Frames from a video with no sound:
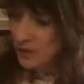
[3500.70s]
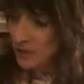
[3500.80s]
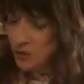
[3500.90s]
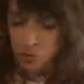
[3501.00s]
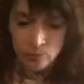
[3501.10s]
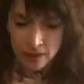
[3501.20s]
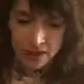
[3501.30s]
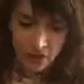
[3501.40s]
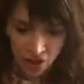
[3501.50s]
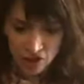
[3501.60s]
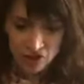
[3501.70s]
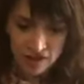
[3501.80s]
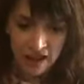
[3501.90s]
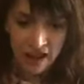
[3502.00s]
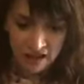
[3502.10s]
to my car to
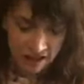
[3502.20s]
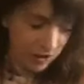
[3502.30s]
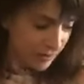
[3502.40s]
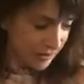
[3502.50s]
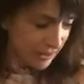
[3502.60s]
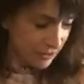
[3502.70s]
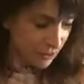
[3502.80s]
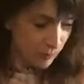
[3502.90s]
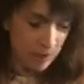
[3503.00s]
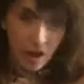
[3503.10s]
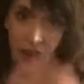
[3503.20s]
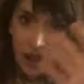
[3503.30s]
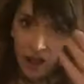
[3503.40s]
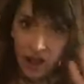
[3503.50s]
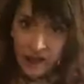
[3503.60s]
the Einkaufszentrum,
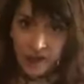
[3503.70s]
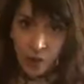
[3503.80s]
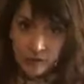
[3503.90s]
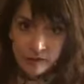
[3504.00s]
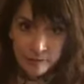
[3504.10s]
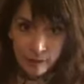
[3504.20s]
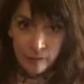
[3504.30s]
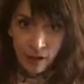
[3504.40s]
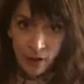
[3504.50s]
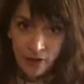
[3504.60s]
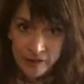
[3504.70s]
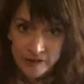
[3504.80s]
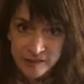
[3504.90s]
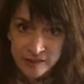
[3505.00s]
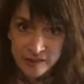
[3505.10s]
I'd lost my
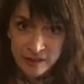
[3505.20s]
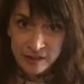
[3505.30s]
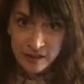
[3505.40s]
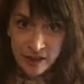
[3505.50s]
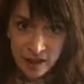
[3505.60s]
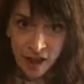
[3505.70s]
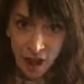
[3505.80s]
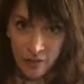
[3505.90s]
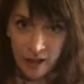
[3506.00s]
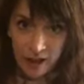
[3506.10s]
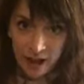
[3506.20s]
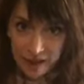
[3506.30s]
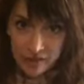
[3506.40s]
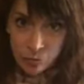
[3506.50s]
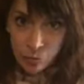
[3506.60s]
mask. And then I
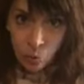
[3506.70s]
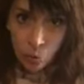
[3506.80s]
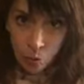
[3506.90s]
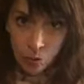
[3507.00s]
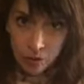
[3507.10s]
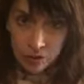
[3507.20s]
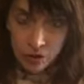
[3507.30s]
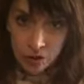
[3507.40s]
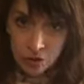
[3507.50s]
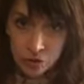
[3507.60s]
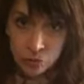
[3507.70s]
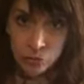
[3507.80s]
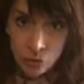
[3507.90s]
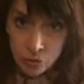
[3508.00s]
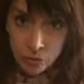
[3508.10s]
had to walk
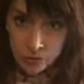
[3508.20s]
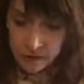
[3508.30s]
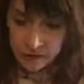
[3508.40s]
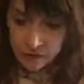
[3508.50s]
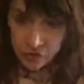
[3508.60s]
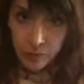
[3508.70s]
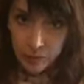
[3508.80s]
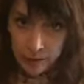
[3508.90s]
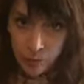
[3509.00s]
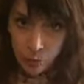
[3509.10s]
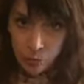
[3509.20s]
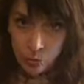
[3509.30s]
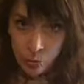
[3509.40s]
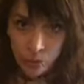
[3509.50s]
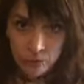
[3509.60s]
through this shopping
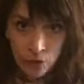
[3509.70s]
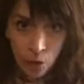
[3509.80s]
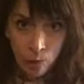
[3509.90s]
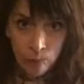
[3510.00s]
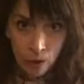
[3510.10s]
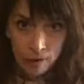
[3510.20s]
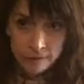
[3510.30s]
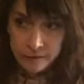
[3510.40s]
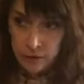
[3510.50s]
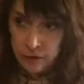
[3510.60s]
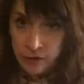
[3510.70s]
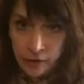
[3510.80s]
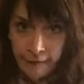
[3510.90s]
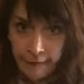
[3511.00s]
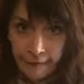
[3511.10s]
mall with no mask on.
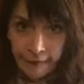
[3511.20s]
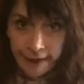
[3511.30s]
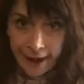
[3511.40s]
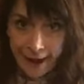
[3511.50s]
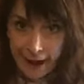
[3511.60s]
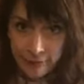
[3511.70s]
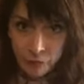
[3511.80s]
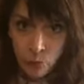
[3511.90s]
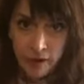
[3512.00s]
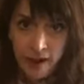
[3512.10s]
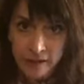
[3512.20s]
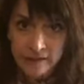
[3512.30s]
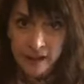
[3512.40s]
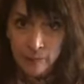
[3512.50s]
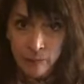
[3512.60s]
And everyone else
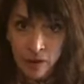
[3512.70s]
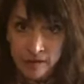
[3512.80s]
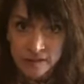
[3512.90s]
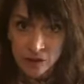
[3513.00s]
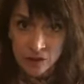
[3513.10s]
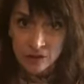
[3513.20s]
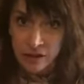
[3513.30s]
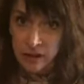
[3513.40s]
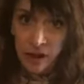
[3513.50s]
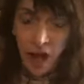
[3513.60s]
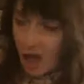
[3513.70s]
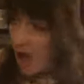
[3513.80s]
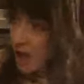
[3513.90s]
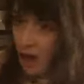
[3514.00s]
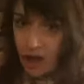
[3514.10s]
had a mask on.
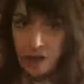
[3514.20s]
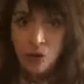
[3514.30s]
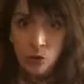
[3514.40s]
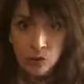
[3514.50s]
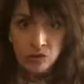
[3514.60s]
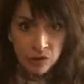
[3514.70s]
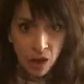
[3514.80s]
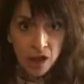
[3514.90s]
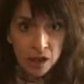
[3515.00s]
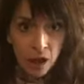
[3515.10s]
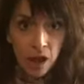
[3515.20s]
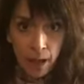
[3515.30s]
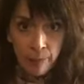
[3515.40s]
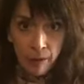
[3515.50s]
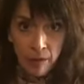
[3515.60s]
And I looked like a
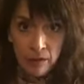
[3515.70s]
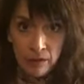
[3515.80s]
leper.